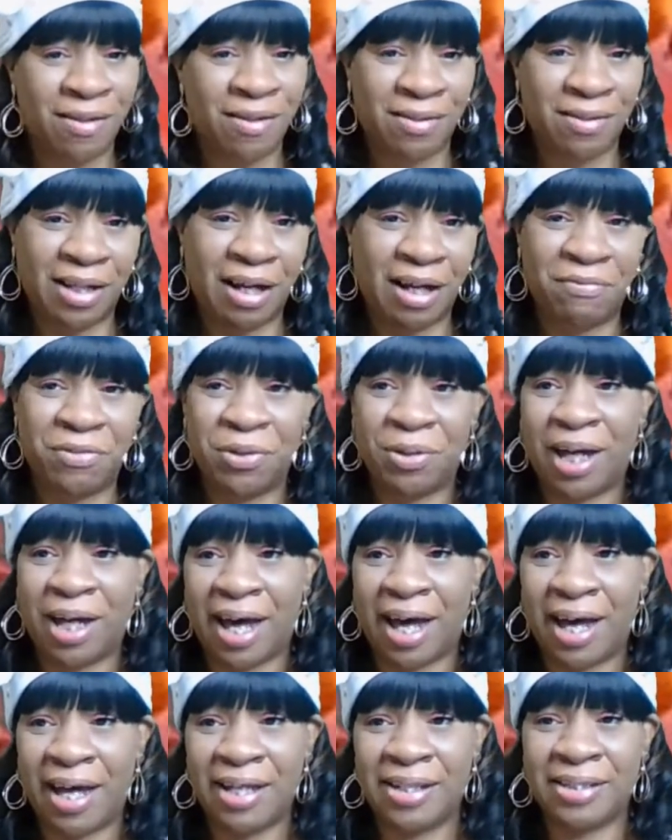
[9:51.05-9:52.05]
Love you
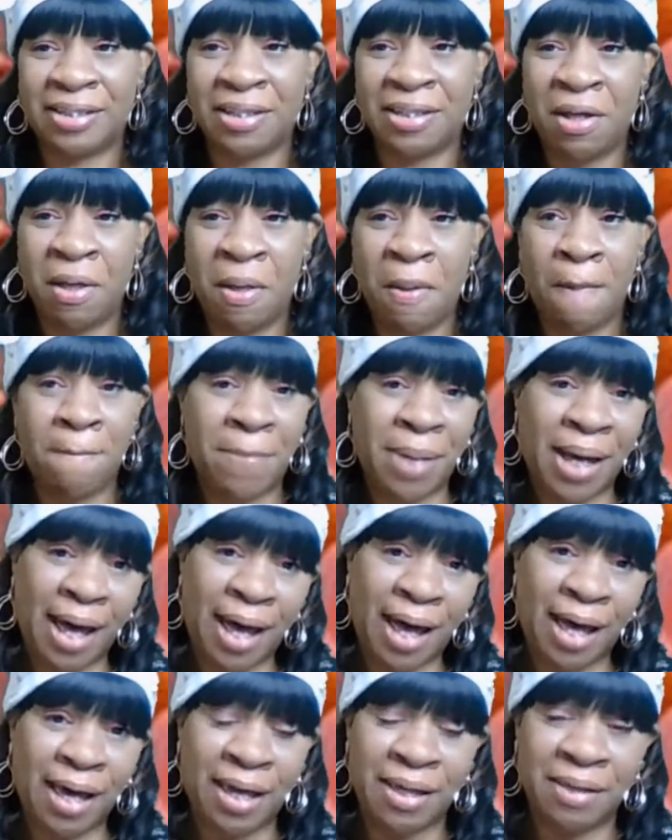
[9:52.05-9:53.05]
guys.
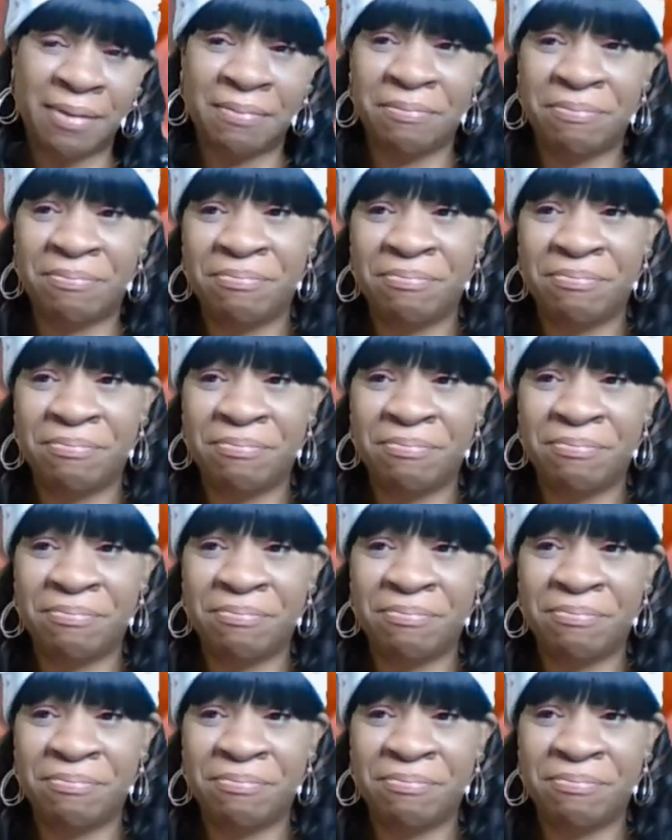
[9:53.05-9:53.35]
Bye.